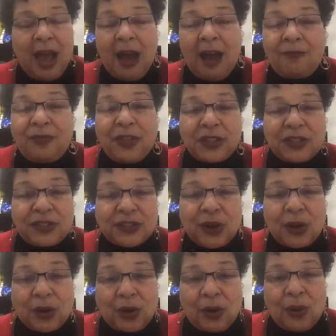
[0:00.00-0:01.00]
of the
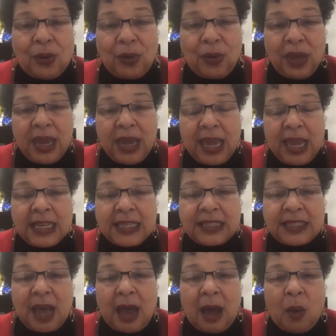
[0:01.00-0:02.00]
circle
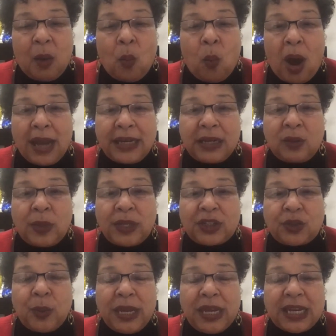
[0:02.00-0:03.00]
is one in
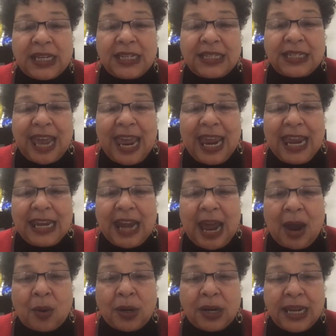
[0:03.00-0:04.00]
which we contain
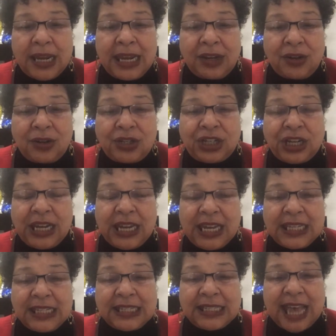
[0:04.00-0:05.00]
our energy
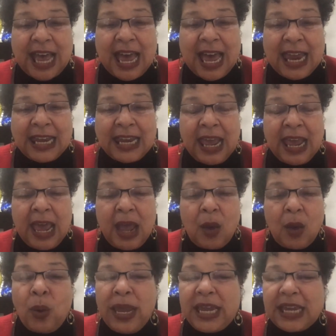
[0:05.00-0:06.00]
inside.
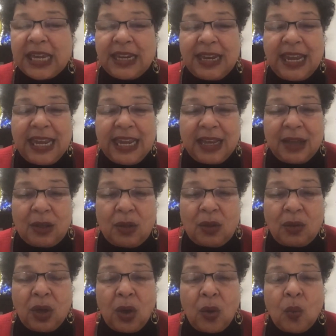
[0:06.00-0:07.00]
We can
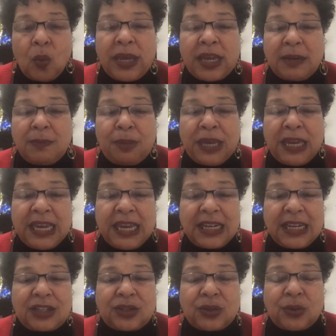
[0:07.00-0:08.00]
heal. We can
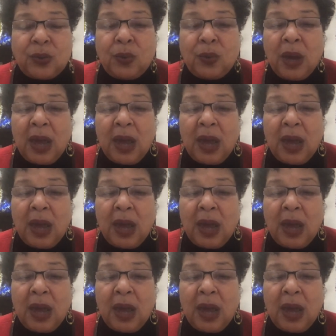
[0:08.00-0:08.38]
begin to